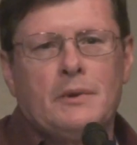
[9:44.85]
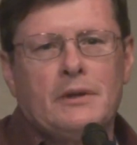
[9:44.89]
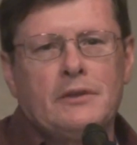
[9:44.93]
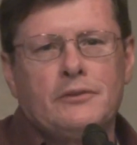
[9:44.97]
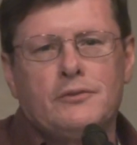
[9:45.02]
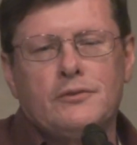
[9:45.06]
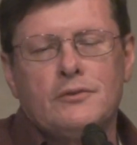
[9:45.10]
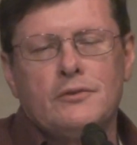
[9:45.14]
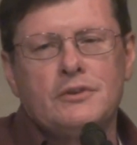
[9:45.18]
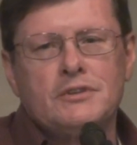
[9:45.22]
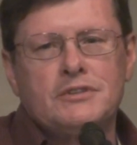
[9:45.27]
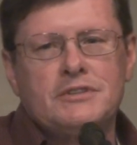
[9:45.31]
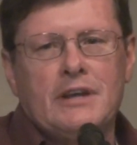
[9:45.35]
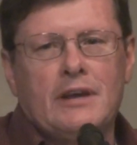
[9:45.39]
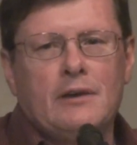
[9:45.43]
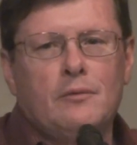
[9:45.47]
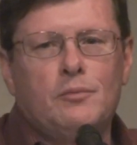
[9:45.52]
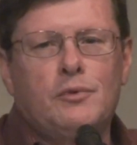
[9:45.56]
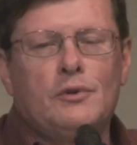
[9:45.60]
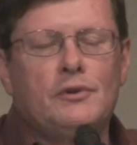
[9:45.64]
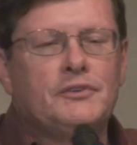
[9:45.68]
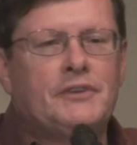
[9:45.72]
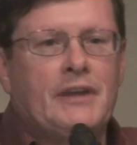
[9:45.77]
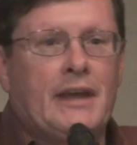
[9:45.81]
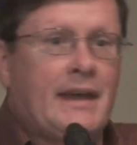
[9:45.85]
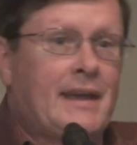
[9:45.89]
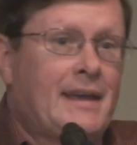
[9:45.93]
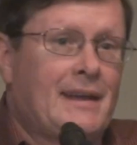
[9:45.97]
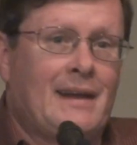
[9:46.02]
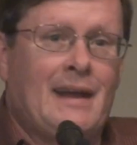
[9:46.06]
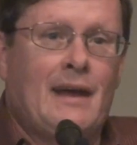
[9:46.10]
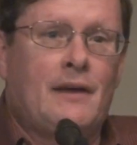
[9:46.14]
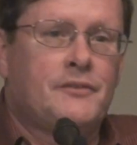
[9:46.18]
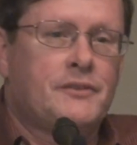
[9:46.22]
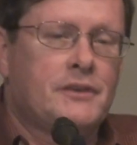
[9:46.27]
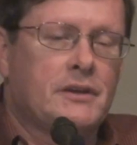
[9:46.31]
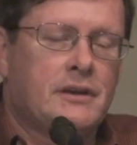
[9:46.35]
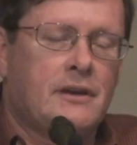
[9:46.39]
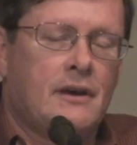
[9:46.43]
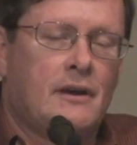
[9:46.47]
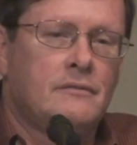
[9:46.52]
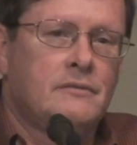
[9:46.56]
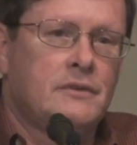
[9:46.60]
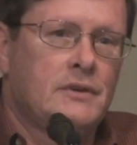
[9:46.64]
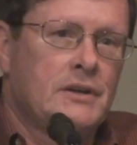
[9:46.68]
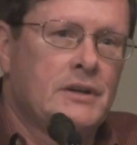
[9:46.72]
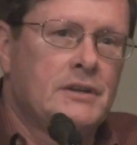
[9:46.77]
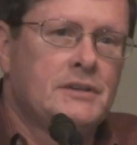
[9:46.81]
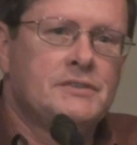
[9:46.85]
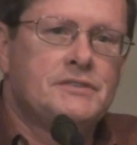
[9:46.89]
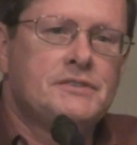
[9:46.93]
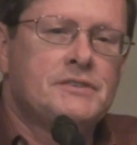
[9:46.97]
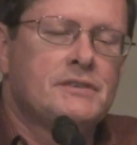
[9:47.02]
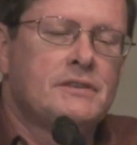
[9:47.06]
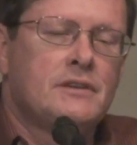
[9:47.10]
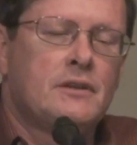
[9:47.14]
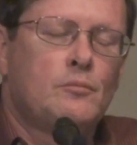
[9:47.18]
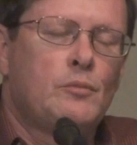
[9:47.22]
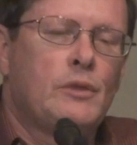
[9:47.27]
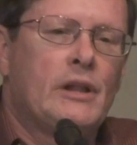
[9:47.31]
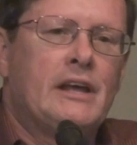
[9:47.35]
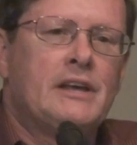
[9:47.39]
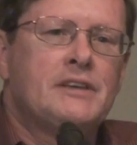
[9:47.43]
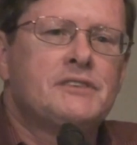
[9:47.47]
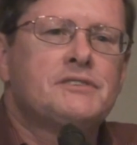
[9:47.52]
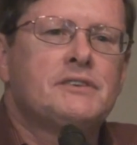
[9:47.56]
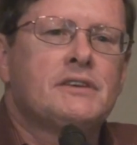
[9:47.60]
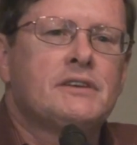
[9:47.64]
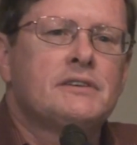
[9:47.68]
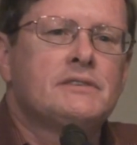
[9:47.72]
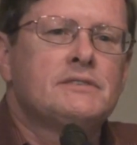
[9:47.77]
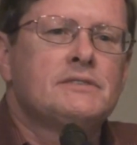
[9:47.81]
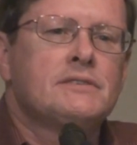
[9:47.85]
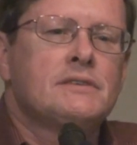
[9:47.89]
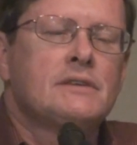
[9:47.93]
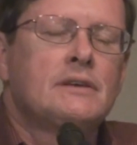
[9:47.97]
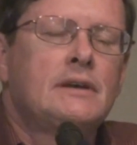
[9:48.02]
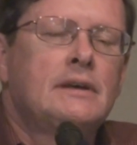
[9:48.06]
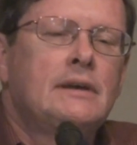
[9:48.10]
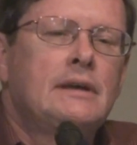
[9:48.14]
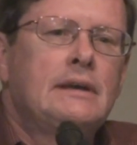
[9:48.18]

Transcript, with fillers: been through the temple, taken out the covenants and the blessings,